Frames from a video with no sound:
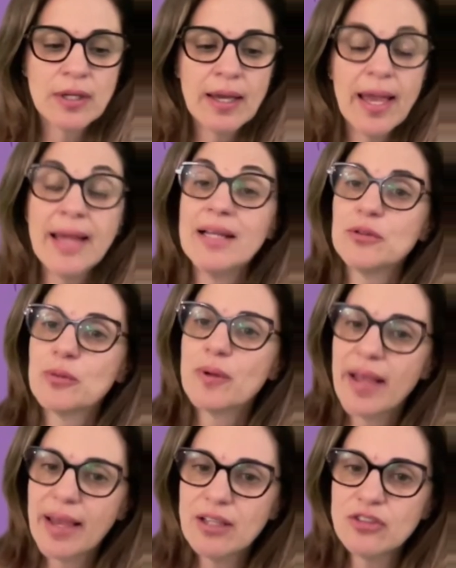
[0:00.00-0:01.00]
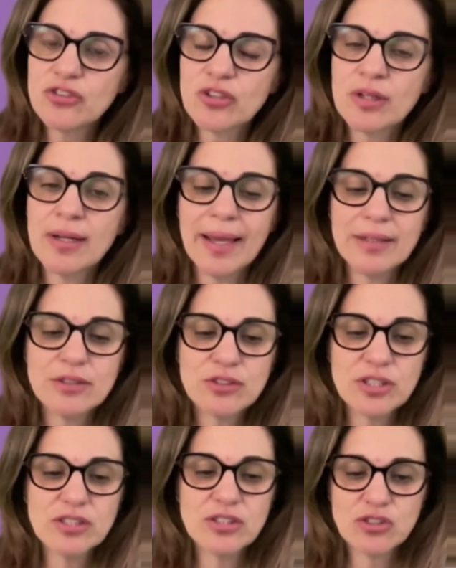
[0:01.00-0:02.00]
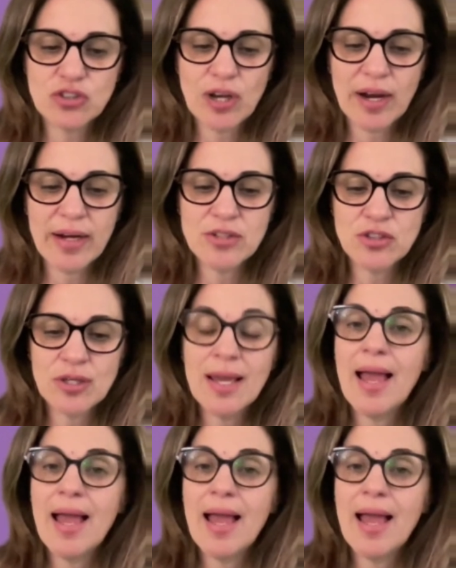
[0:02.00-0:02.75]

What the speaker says: and education at discharge